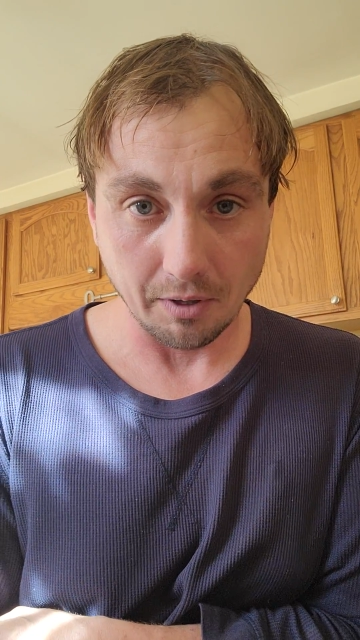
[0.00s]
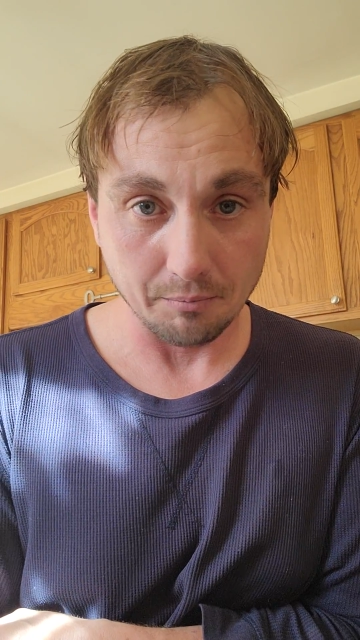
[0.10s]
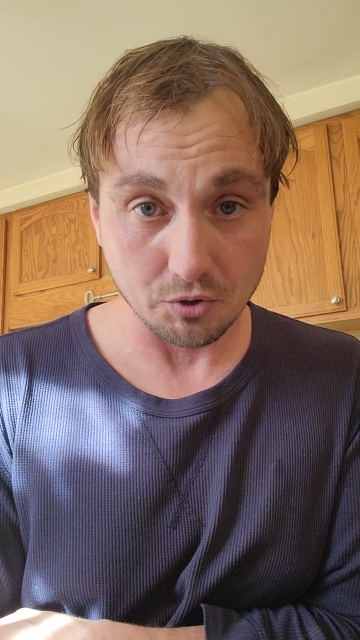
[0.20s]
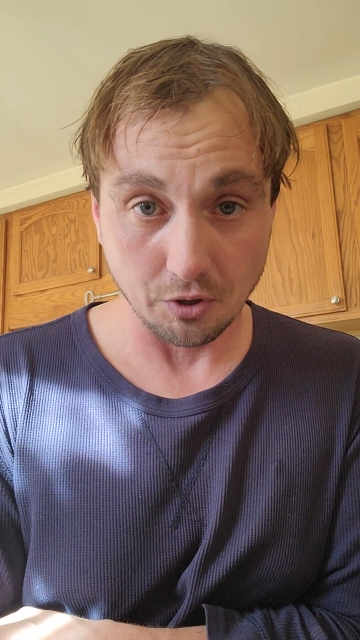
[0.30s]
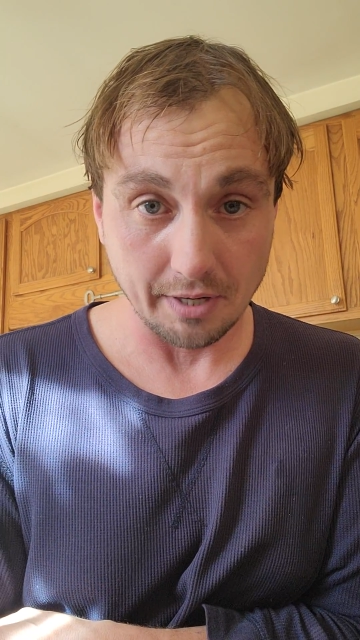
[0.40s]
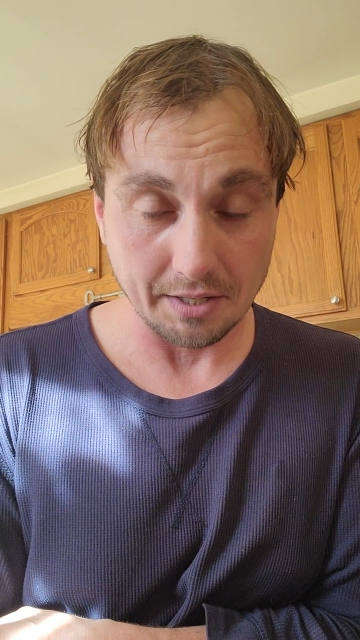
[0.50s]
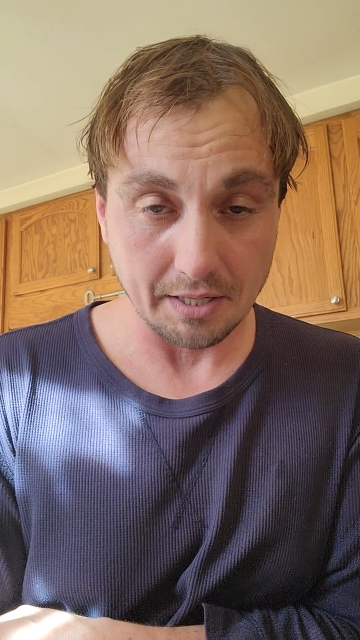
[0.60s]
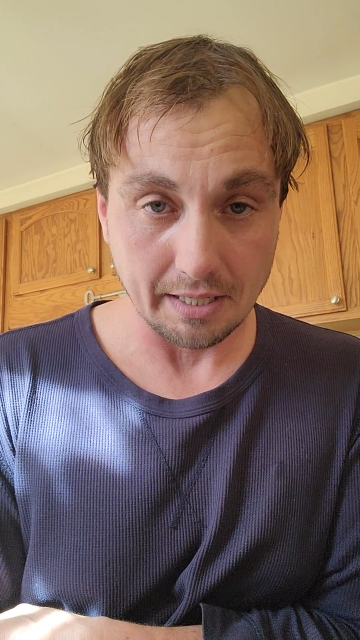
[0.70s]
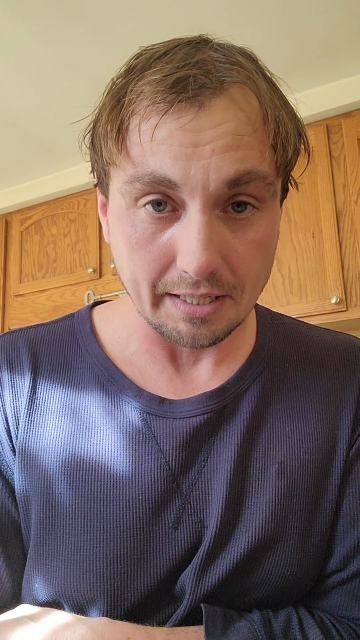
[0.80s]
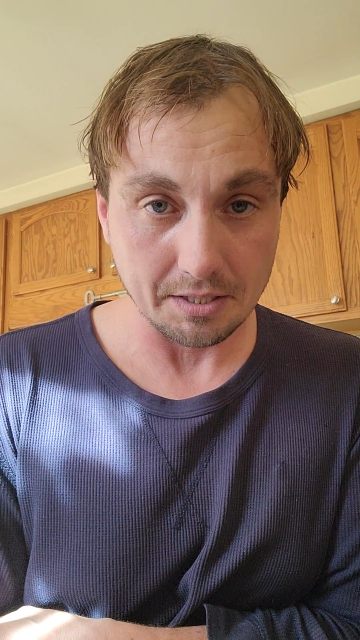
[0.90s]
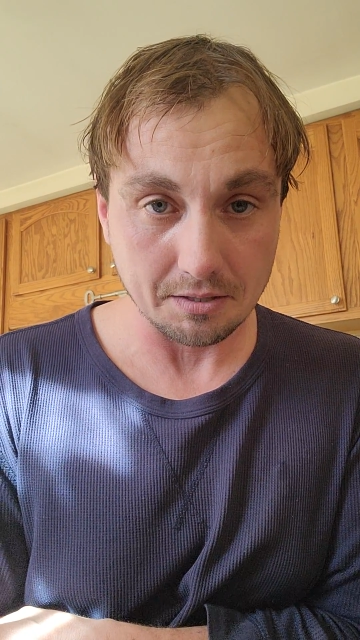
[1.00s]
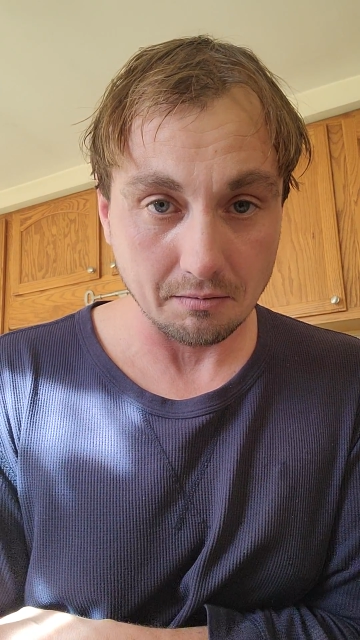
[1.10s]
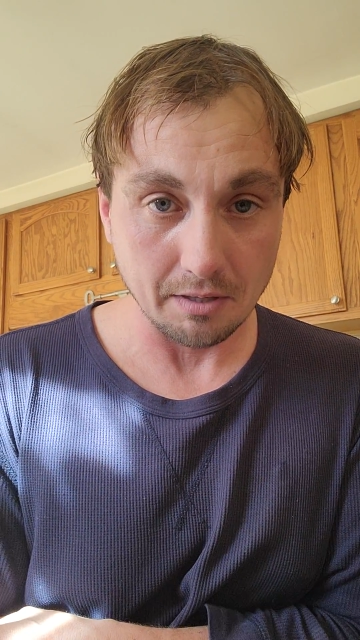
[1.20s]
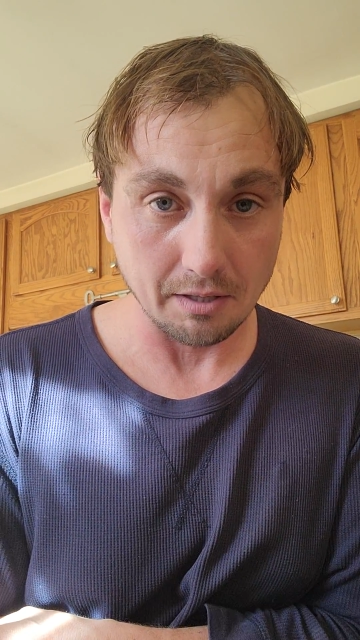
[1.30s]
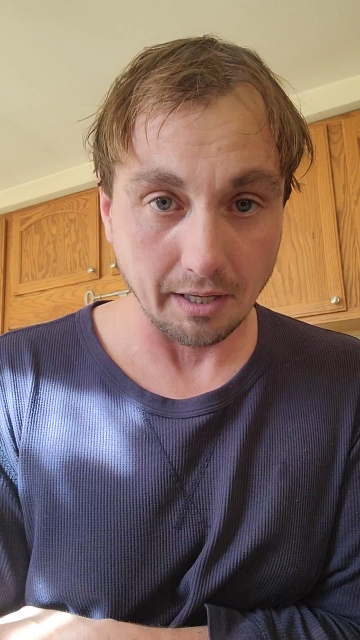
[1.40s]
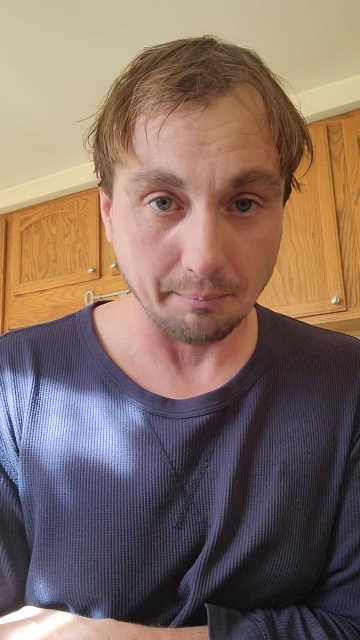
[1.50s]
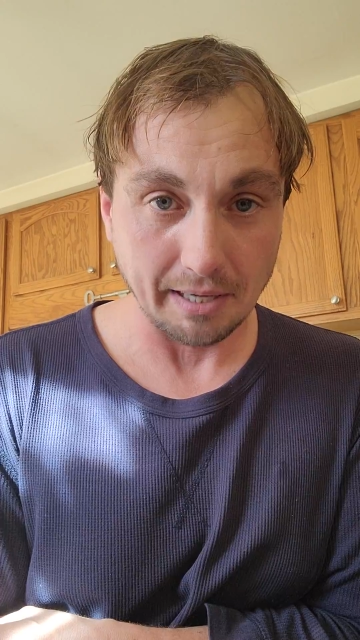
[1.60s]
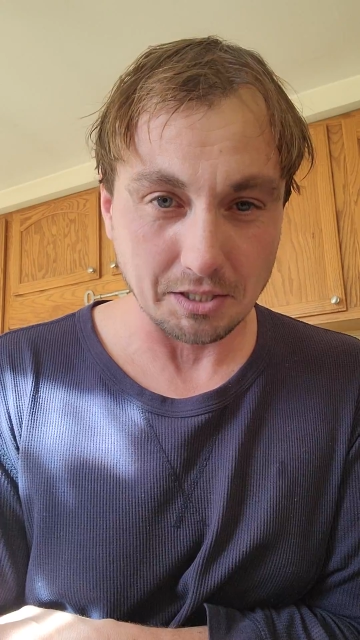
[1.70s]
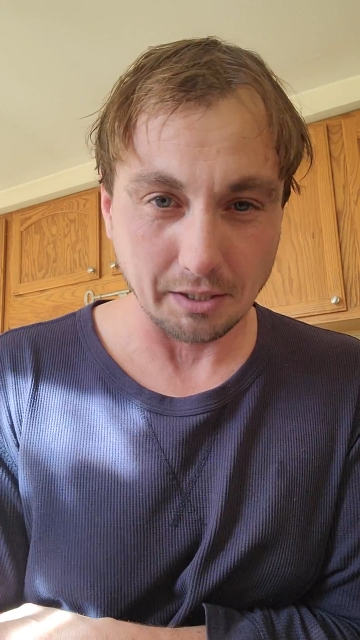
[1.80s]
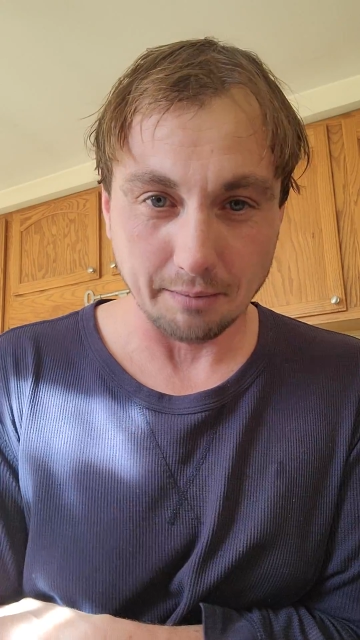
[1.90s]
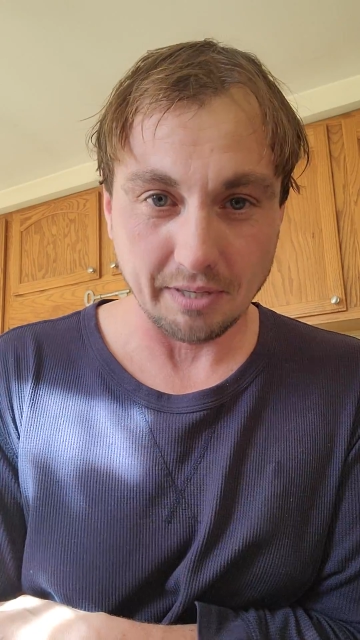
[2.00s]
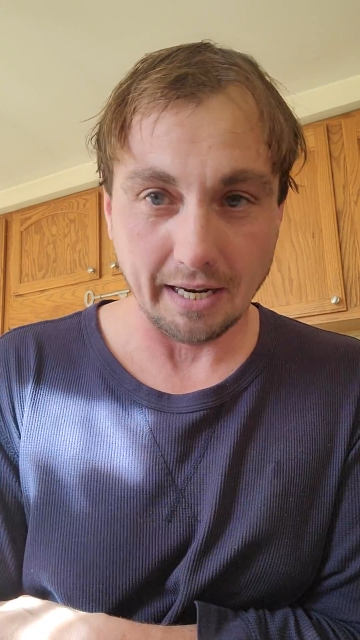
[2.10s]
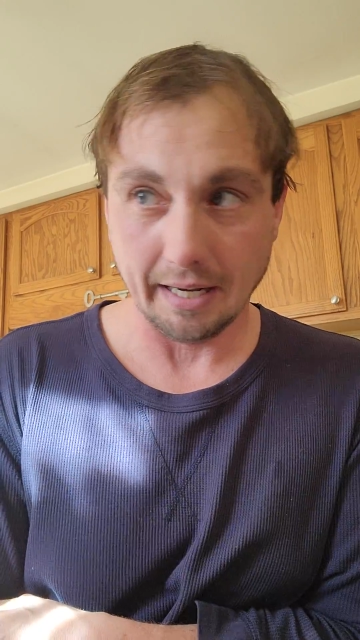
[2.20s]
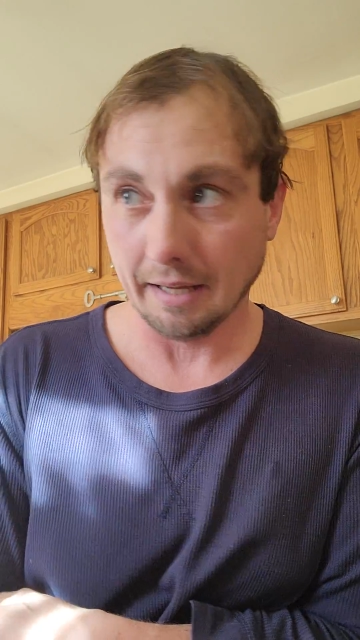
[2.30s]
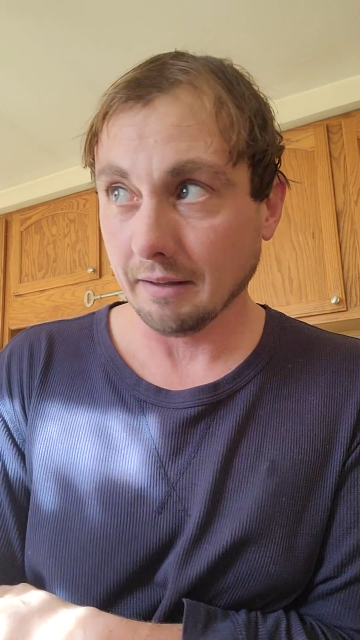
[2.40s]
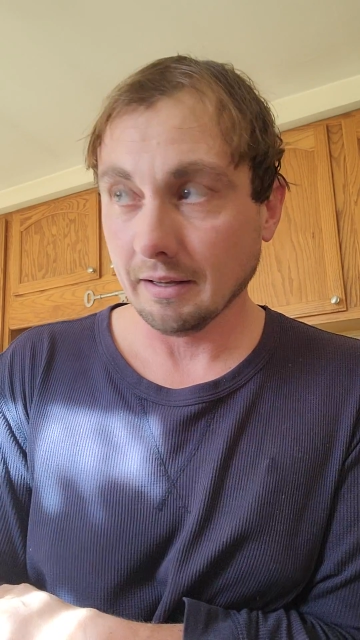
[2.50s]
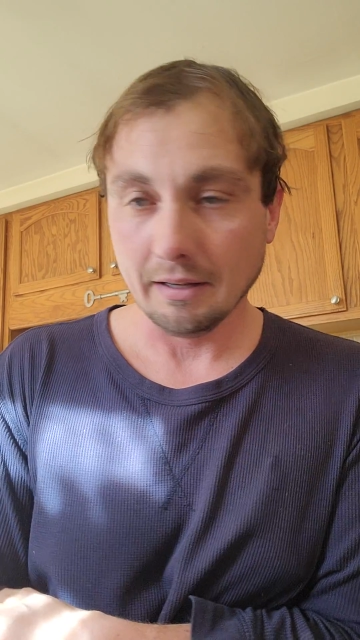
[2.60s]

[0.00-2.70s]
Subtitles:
certain entities into like basically obtaining